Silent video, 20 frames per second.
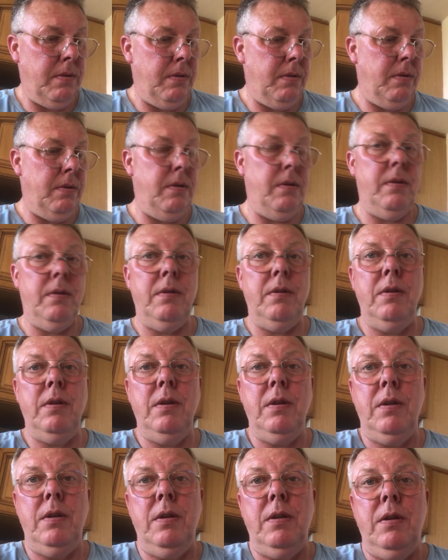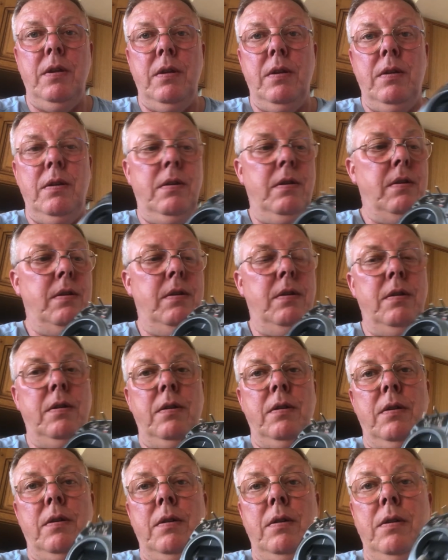
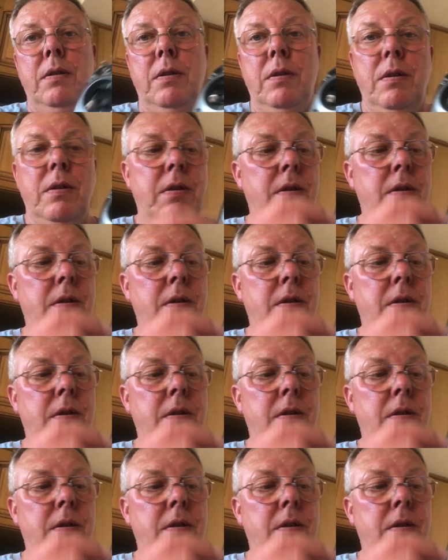[no speech]